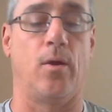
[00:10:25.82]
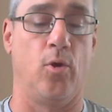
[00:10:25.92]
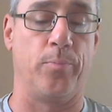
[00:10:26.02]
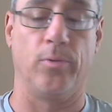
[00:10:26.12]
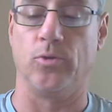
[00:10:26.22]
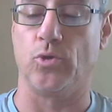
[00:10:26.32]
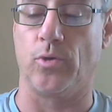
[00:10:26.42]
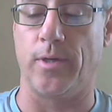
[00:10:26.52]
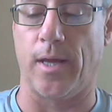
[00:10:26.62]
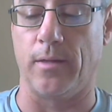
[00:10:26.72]
hope you
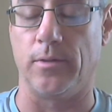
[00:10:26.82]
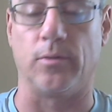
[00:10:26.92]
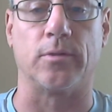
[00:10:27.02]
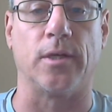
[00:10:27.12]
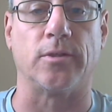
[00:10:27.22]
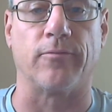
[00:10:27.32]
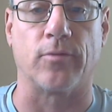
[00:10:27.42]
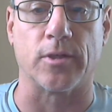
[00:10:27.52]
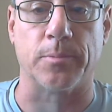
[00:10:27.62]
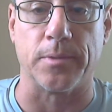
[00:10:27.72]
enjoyed a little touch of
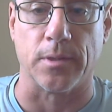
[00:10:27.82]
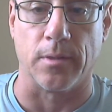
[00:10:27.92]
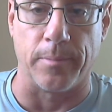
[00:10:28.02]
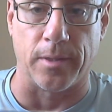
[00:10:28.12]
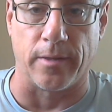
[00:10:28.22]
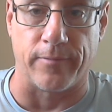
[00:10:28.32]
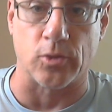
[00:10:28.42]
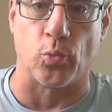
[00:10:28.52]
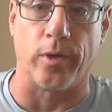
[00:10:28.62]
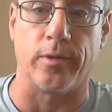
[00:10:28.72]
Christmas in the middle of
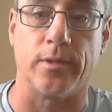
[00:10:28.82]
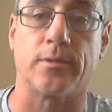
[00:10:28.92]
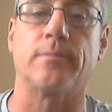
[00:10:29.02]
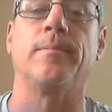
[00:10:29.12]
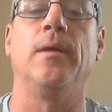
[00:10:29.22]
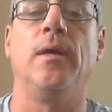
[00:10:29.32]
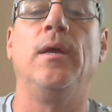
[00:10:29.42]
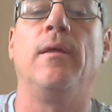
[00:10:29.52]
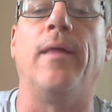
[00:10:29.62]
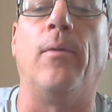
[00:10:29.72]
this weirdness.
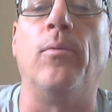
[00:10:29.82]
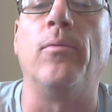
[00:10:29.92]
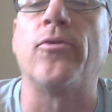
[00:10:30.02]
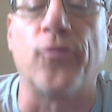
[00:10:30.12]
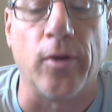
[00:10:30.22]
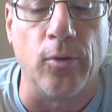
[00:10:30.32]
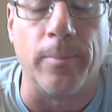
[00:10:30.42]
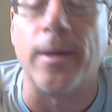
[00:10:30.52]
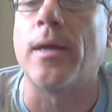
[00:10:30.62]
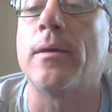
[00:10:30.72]
That one was for you,
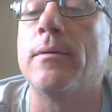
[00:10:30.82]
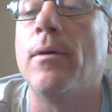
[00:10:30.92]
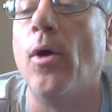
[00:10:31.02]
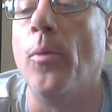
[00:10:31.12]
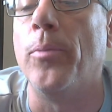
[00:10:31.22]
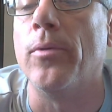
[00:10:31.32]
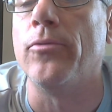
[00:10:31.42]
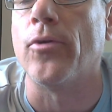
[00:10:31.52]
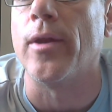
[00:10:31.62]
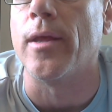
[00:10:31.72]
Mike. Hope you
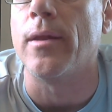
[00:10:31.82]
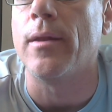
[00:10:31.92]
enjoyed it.